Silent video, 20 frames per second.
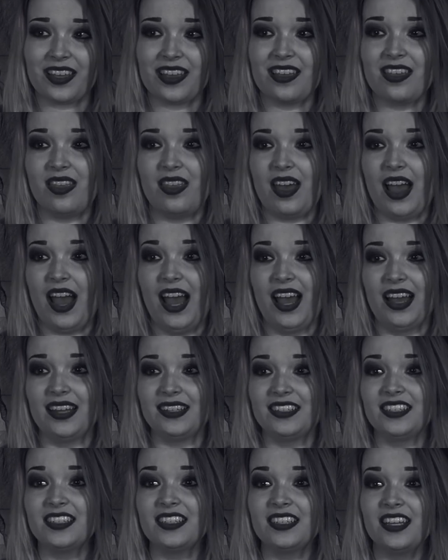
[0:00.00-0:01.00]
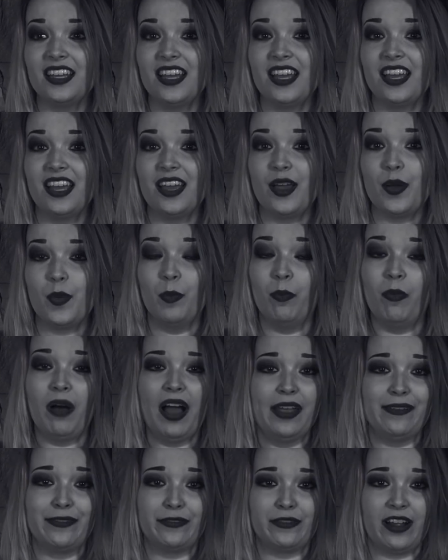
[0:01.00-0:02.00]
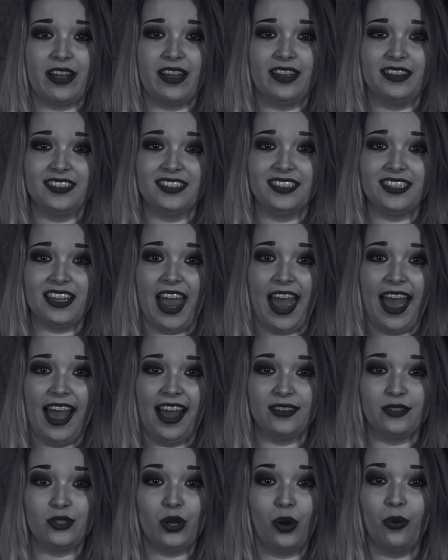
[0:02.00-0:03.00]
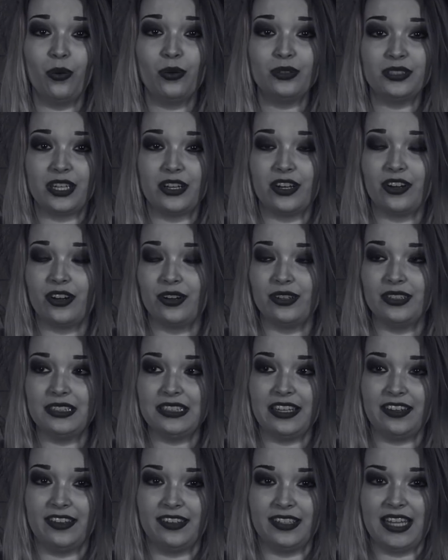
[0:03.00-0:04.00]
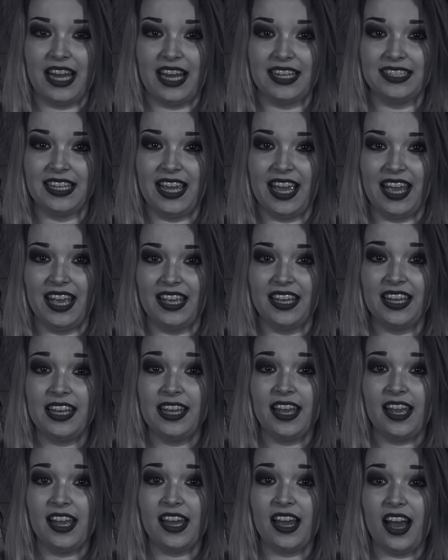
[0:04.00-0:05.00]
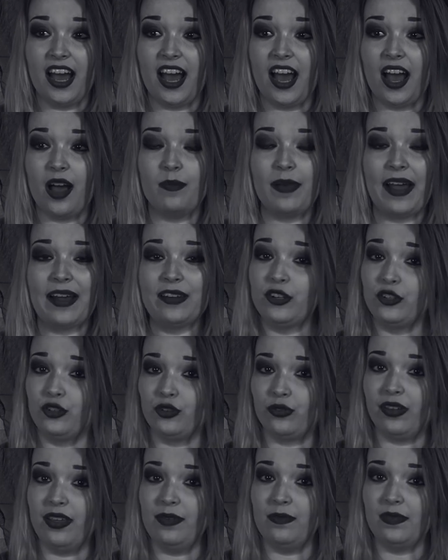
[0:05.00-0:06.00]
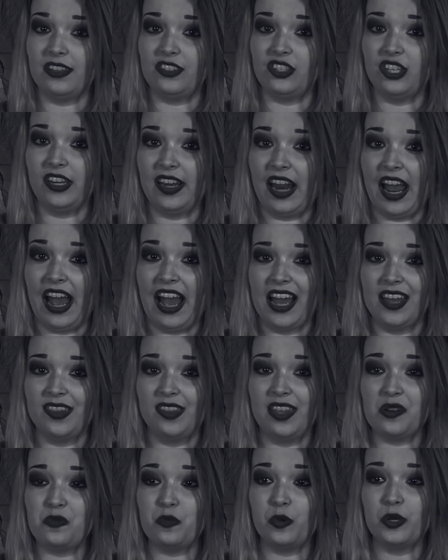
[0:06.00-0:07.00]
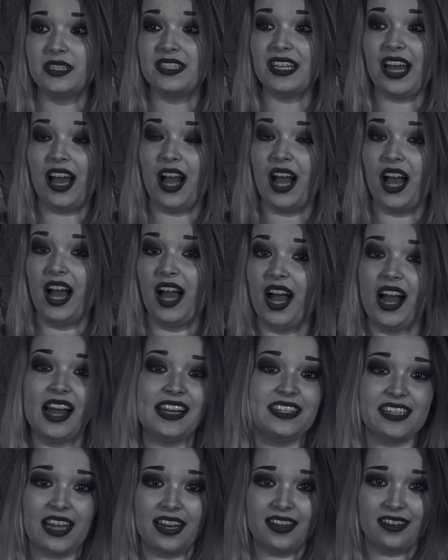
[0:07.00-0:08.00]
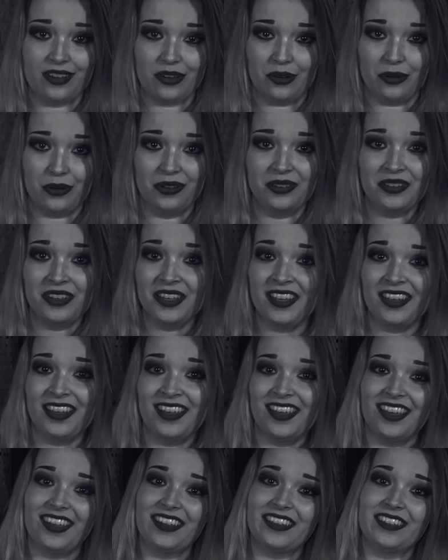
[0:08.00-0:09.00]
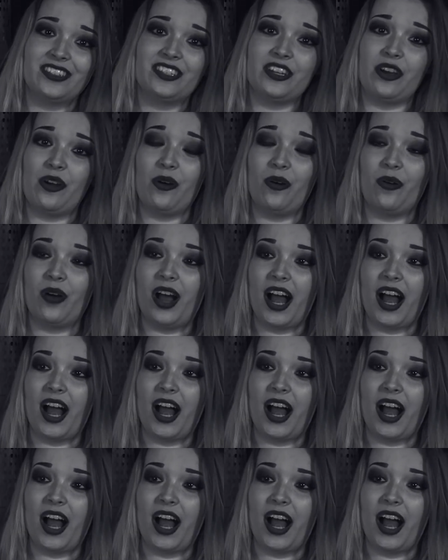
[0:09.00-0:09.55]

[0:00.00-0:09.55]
that my friend had told her earlier that day about a dream that she had had that was identical. So